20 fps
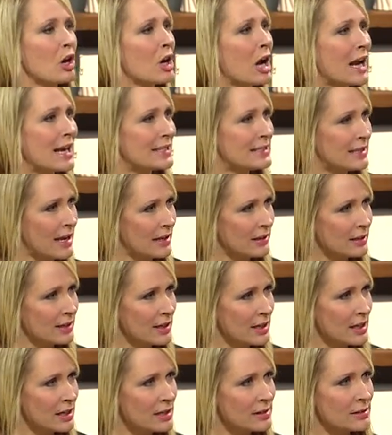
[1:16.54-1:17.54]
our
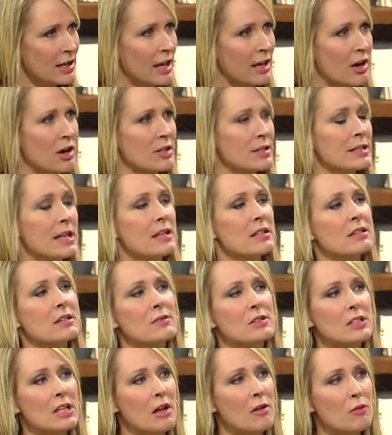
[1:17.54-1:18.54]
identities and our sense
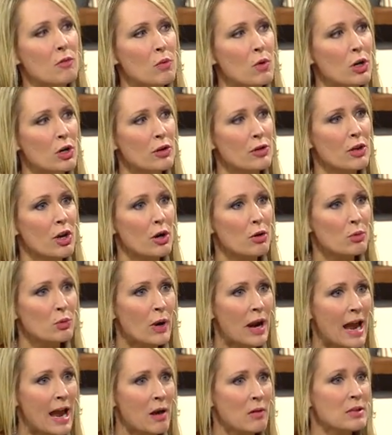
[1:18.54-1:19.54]
of self-worth
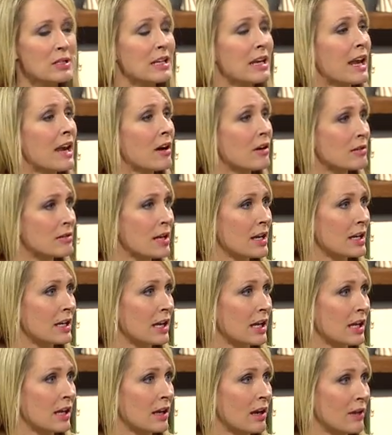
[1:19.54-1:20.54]
around
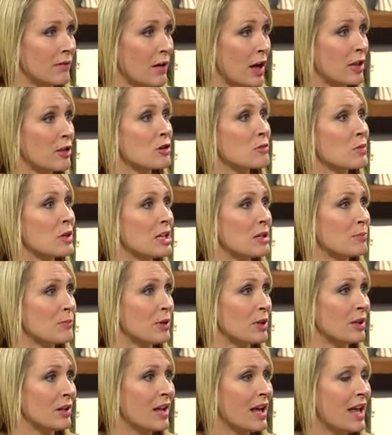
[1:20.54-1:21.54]
caretaking of other people.